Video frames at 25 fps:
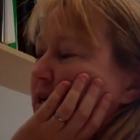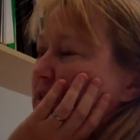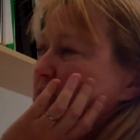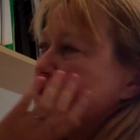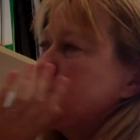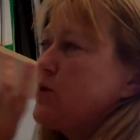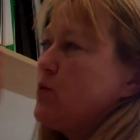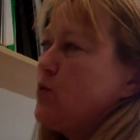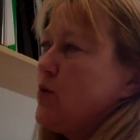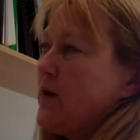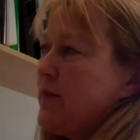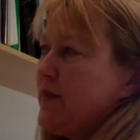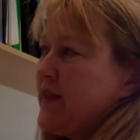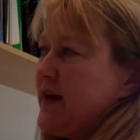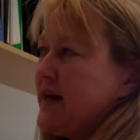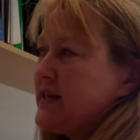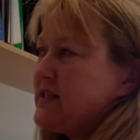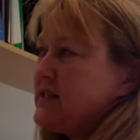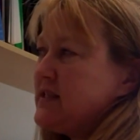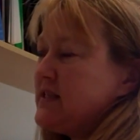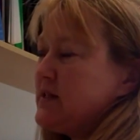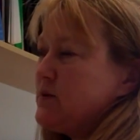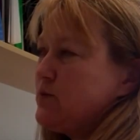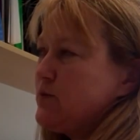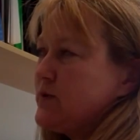Okay, so what
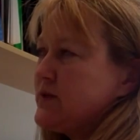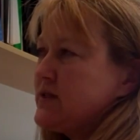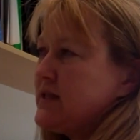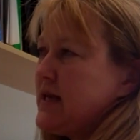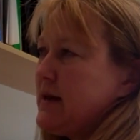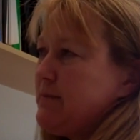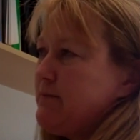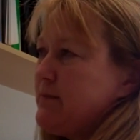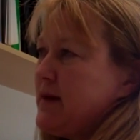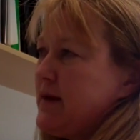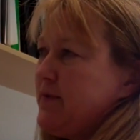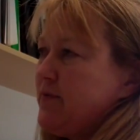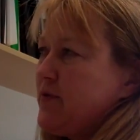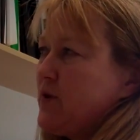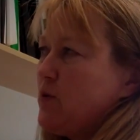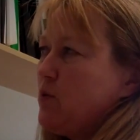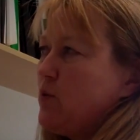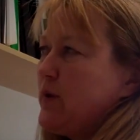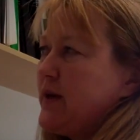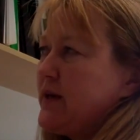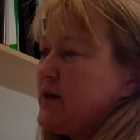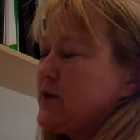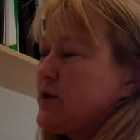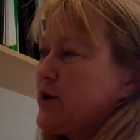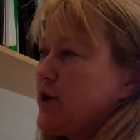that did was that meant that
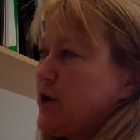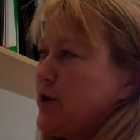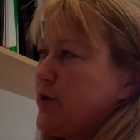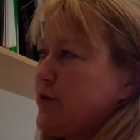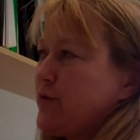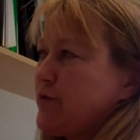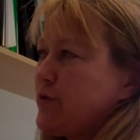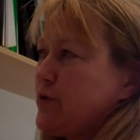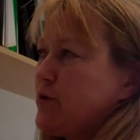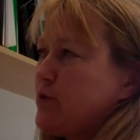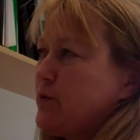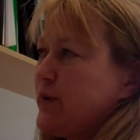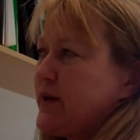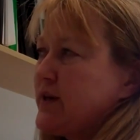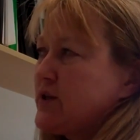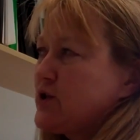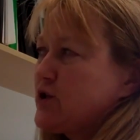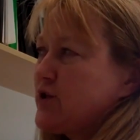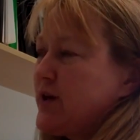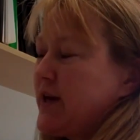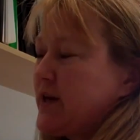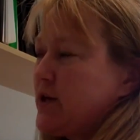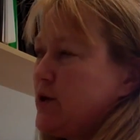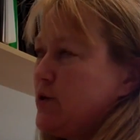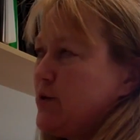we could go through and we could
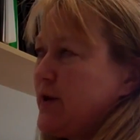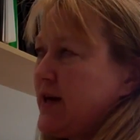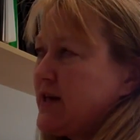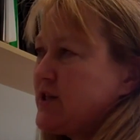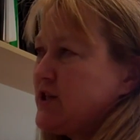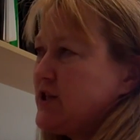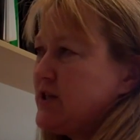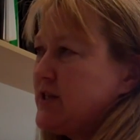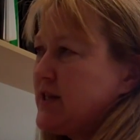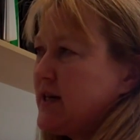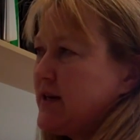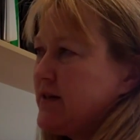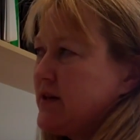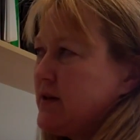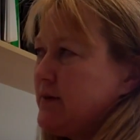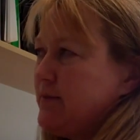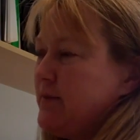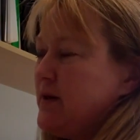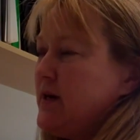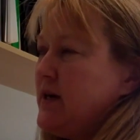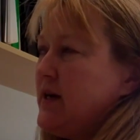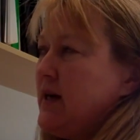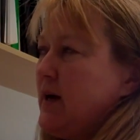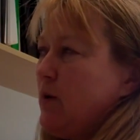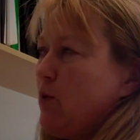track who'd actually done them.
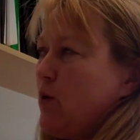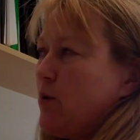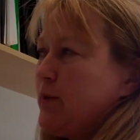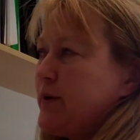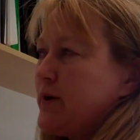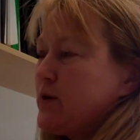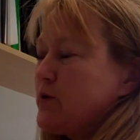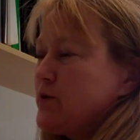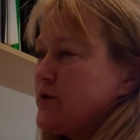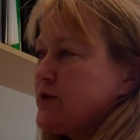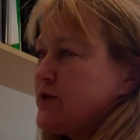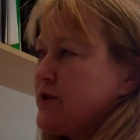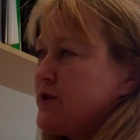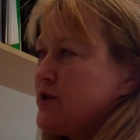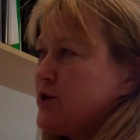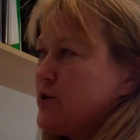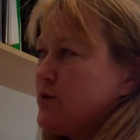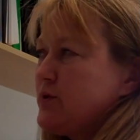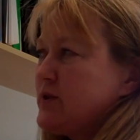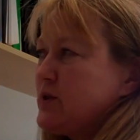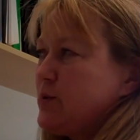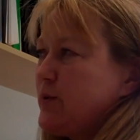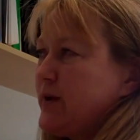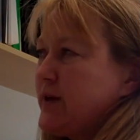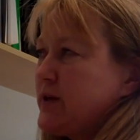What we could also
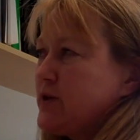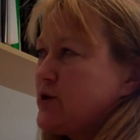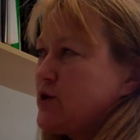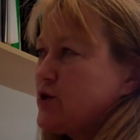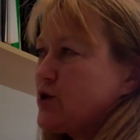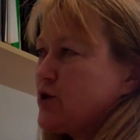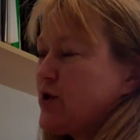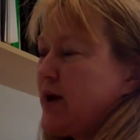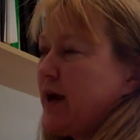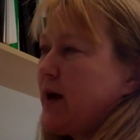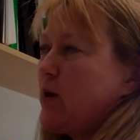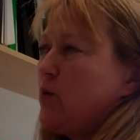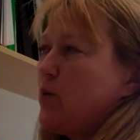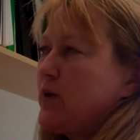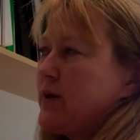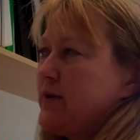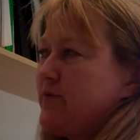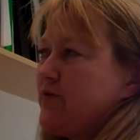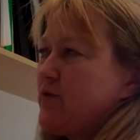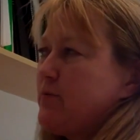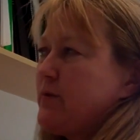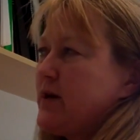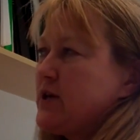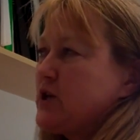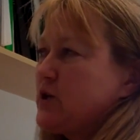do is we could track what
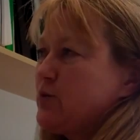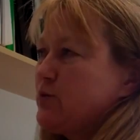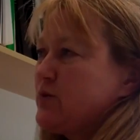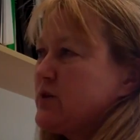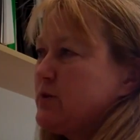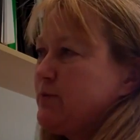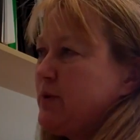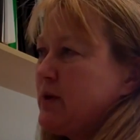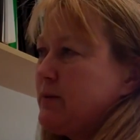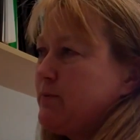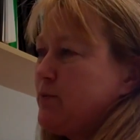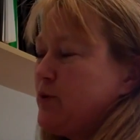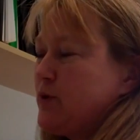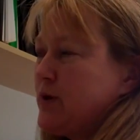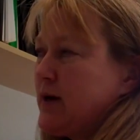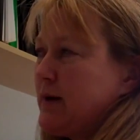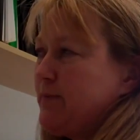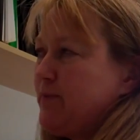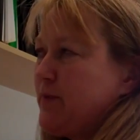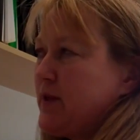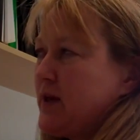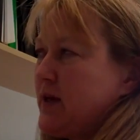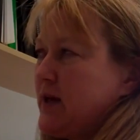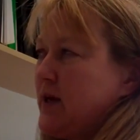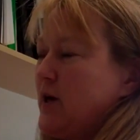information was being put
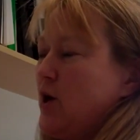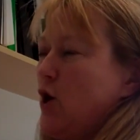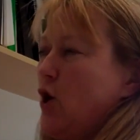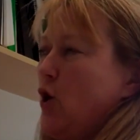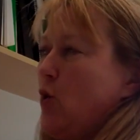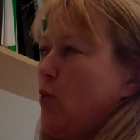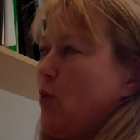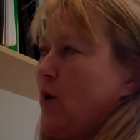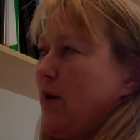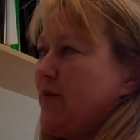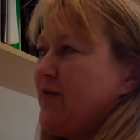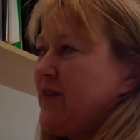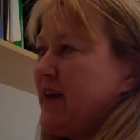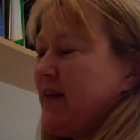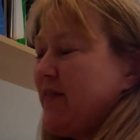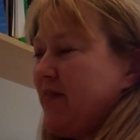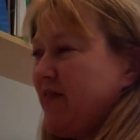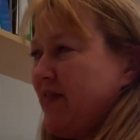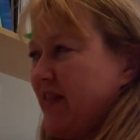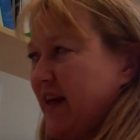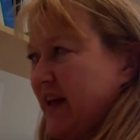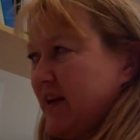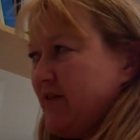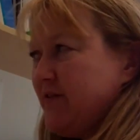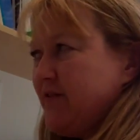up there. What that
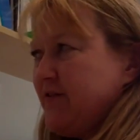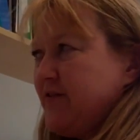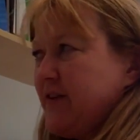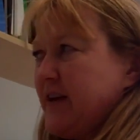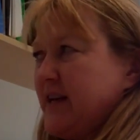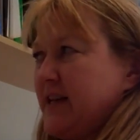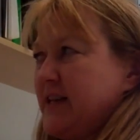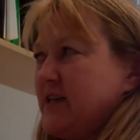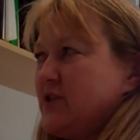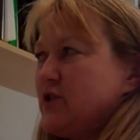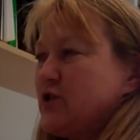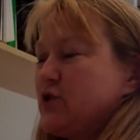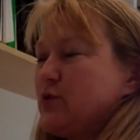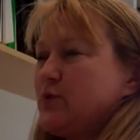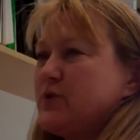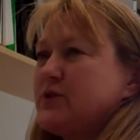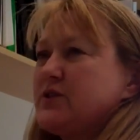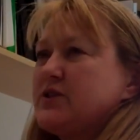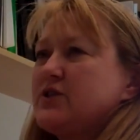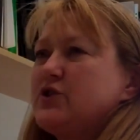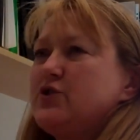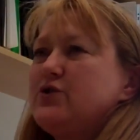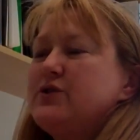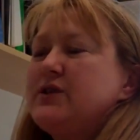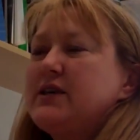then fed into was
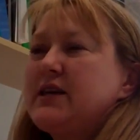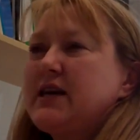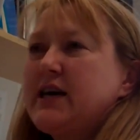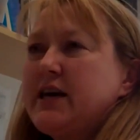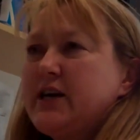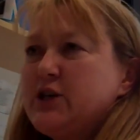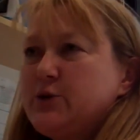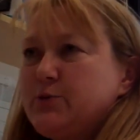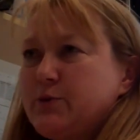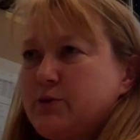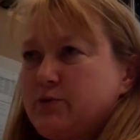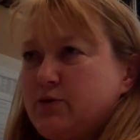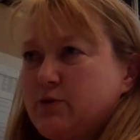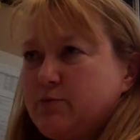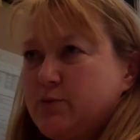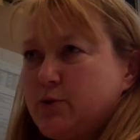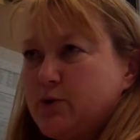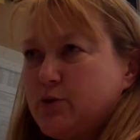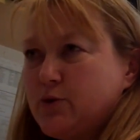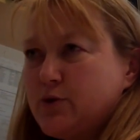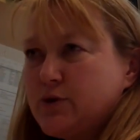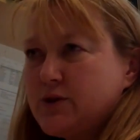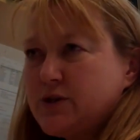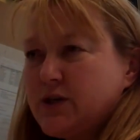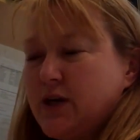the student engagement
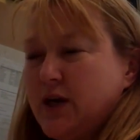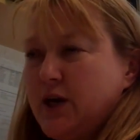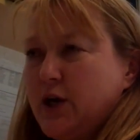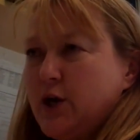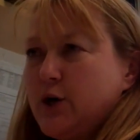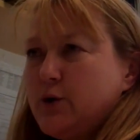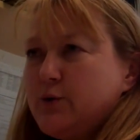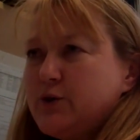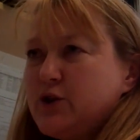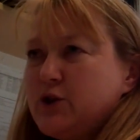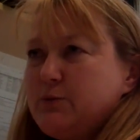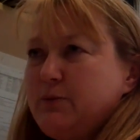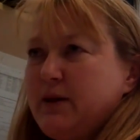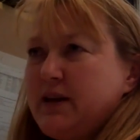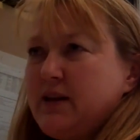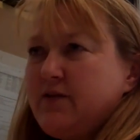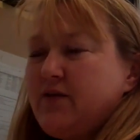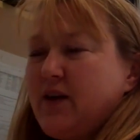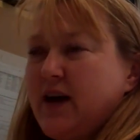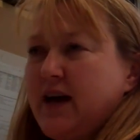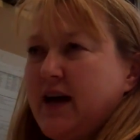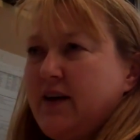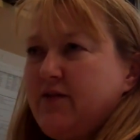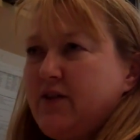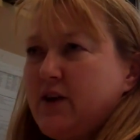reports, which meant if
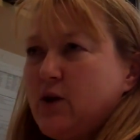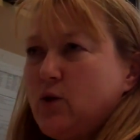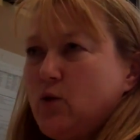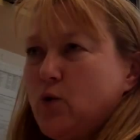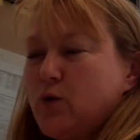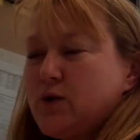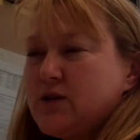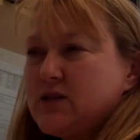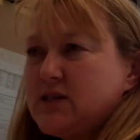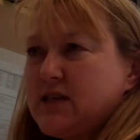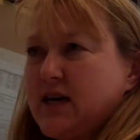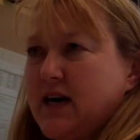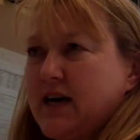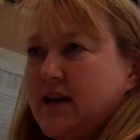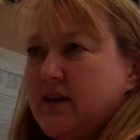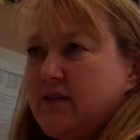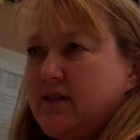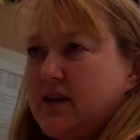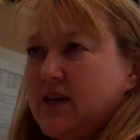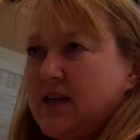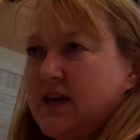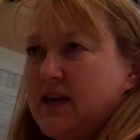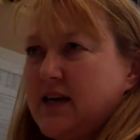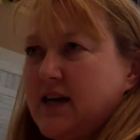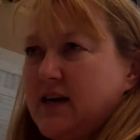they had their audit data
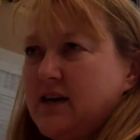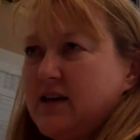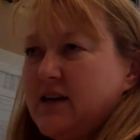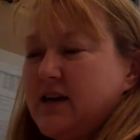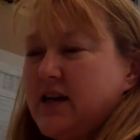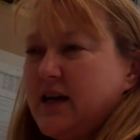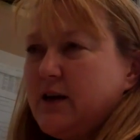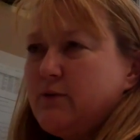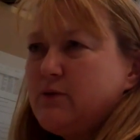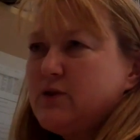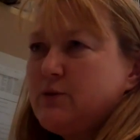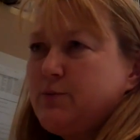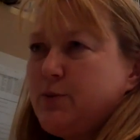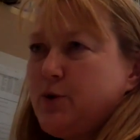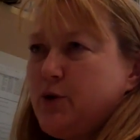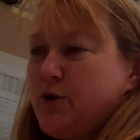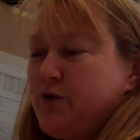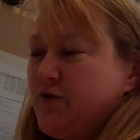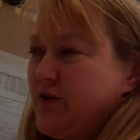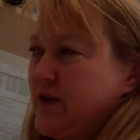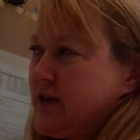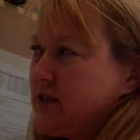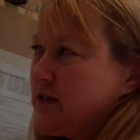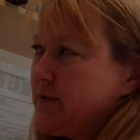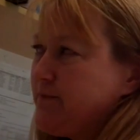there, it was
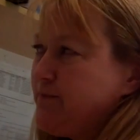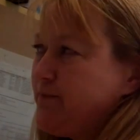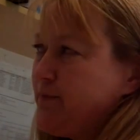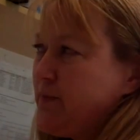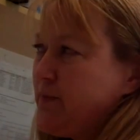perfect.